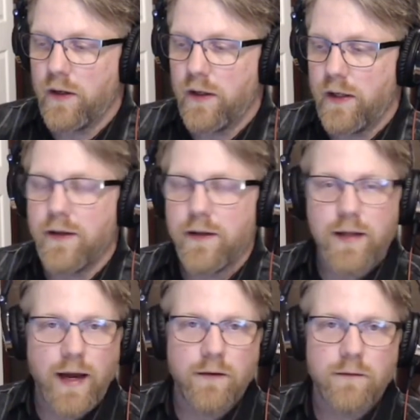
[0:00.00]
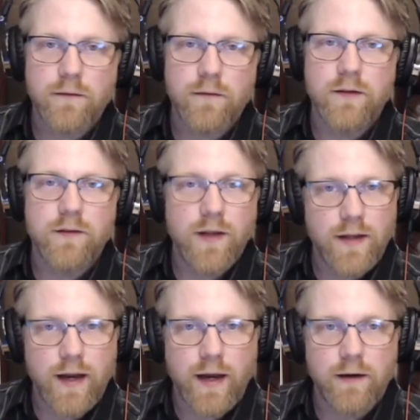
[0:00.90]
he did that. He said
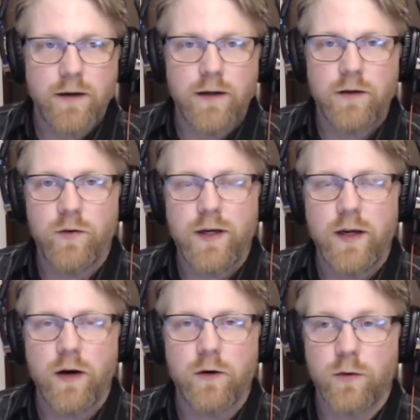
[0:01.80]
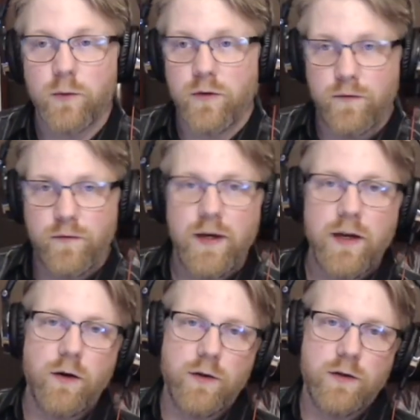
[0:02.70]
that in his video. So it was the
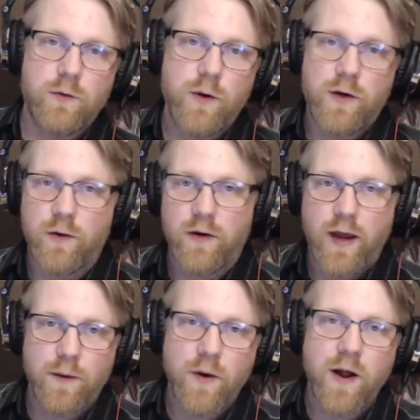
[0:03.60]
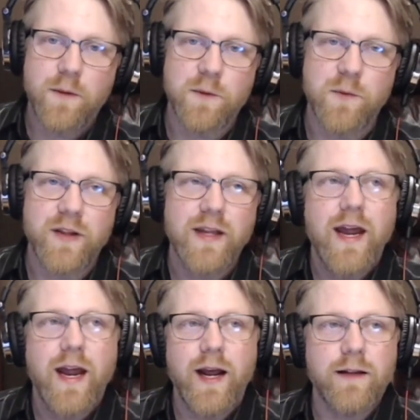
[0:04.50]
video that Twitter had a problem with.
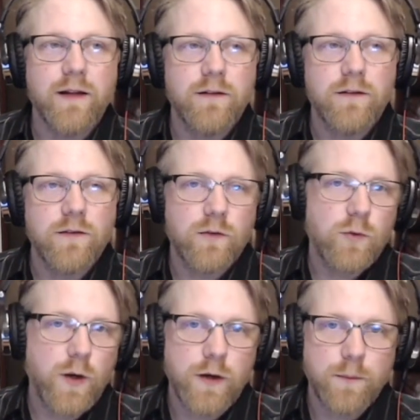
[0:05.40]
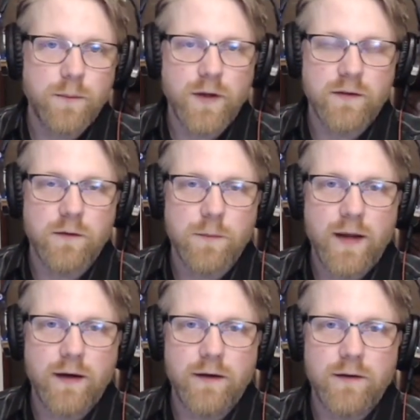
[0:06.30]
And then Twitter does this
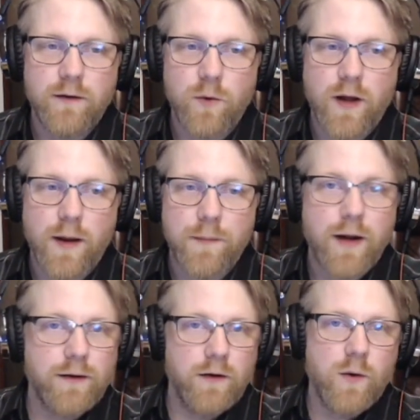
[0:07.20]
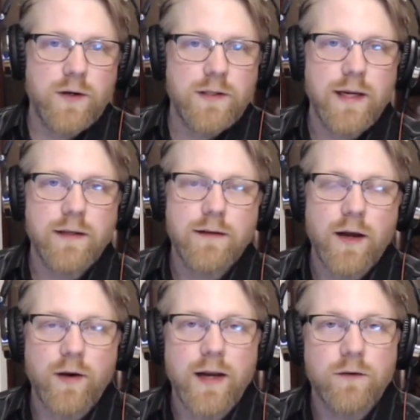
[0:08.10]
ban. He said, well, I'm not going to take
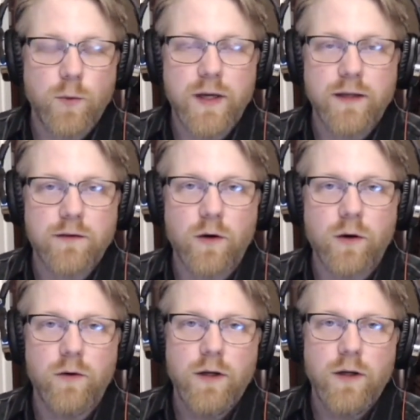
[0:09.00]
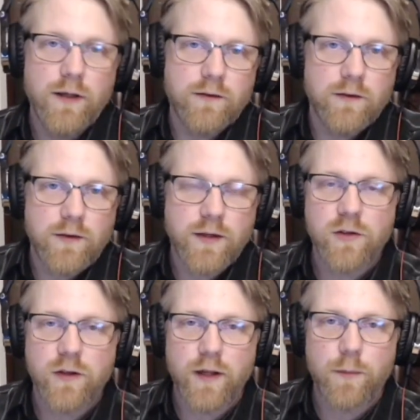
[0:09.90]
down any tweets. So it's
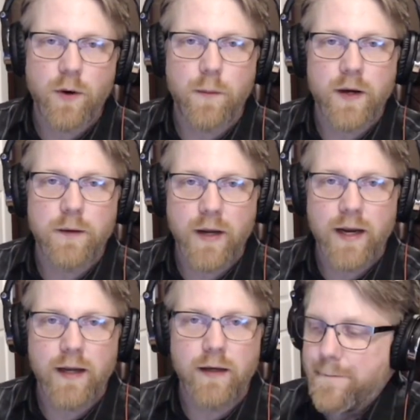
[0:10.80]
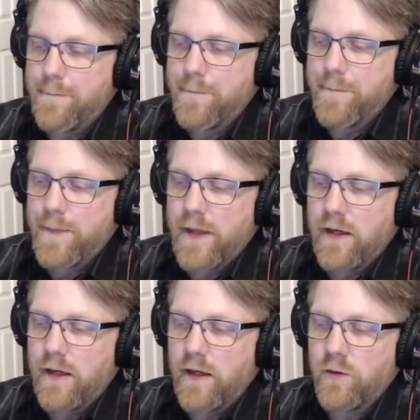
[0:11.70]
essentially a permanent ban.
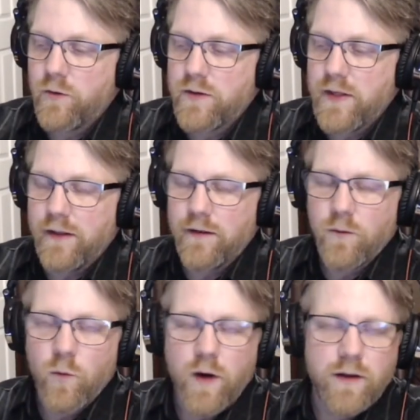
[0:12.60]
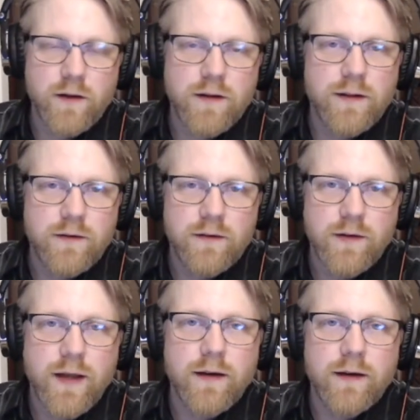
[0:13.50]
Interesting, one of the things he
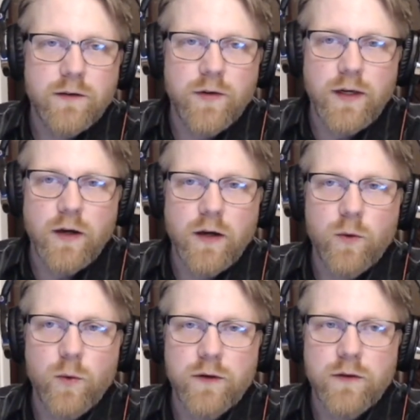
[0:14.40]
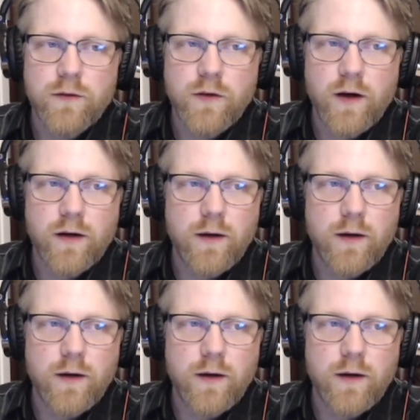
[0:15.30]
said in his video was he's talking